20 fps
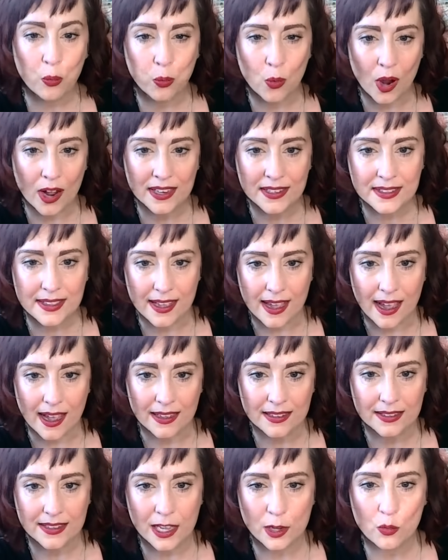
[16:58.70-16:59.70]
want that.
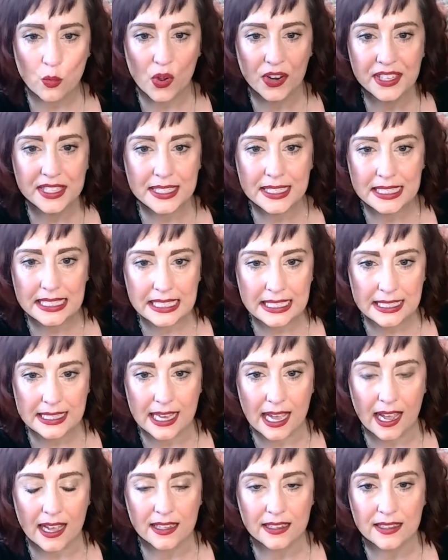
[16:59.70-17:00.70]
They want to see
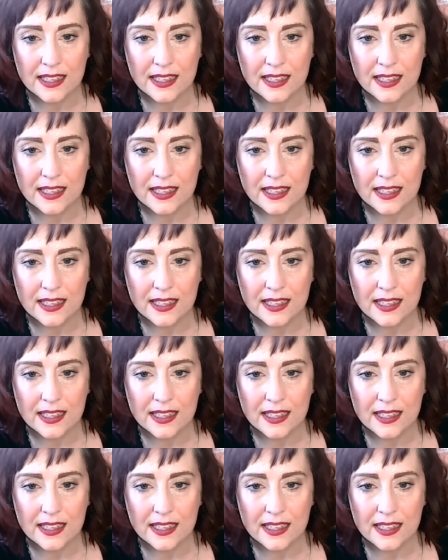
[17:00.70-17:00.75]
that.